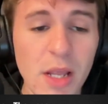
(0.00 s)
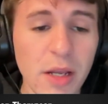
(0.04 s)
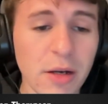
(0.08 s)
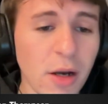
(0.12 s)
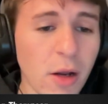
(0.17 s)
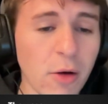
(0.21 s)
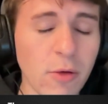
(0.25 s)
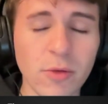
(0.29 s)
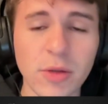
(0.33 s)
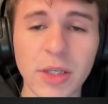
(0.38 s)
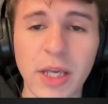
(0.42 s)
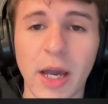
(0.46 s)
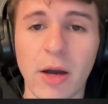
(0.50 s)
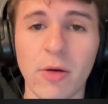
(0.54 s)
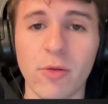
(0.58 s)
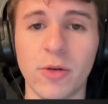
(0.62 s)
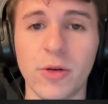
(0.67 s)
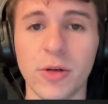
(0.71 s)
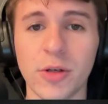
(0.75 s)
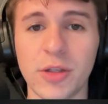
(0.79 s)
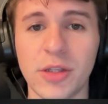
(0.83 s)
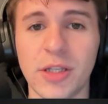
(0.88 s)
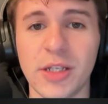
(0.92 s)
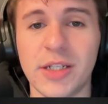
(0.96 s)
not only how
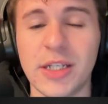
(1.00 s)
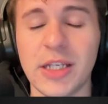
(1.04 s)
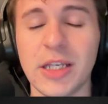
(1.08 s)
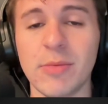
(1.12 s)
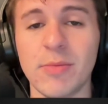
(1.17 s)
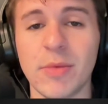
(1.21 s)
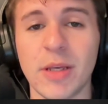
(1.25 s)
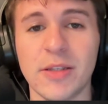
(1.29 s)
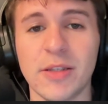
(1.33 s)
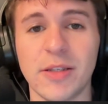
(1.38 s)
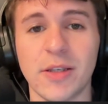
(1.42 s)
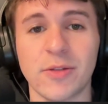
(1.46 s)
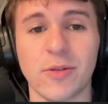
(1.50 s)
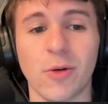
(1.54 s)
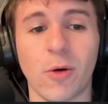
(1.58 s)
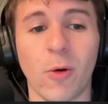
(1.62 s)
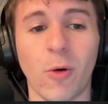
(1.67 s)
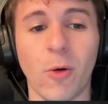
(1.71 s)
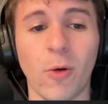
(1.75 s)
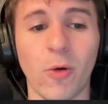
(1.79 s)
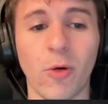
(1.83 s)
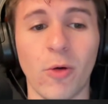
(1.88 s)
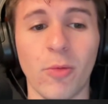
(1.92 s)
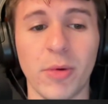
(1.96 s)
good the team is as a
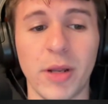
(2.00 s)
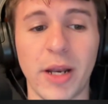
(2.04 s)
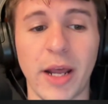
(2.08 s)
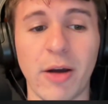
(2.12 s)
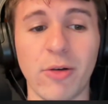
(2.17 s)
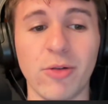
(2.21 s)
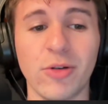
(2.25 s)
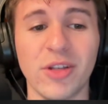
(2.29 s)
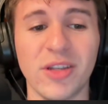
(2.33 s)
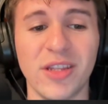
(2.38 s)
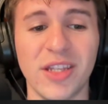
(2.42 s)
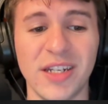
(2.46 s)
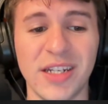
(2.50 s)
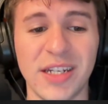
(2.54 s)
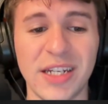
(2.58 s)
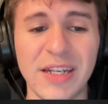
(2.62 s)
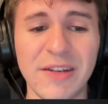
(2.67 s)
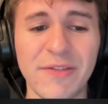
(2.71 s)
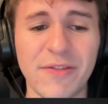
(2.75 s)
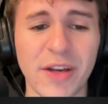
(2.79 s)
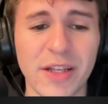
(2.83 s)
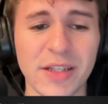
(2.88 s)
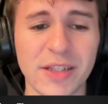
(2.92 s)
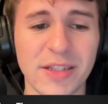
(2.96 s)
whole, but how good the
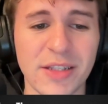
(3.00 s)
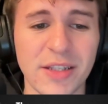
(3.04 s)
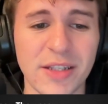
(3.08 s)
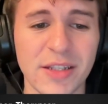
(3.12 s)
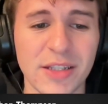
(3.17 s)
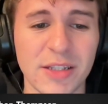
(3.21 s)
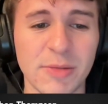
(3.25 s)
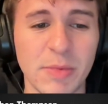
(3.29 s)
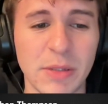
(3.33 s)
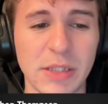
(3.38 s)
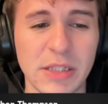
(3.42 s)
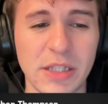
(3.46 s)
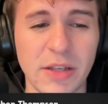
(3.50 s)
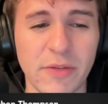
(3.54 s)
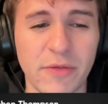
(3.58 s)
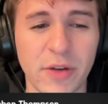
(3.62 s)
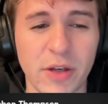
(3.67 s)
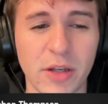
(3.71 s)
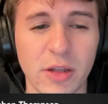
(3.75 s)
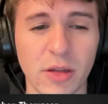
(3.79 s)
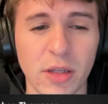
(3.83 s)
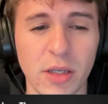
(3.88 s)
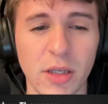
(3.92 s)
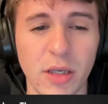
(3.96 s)
defense is
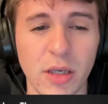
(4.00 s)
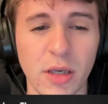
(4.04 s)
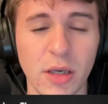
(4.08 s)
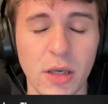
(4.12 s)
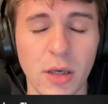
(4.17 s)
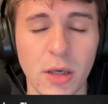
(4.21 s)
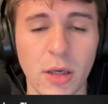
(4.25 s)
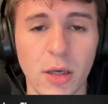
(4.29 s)
specifically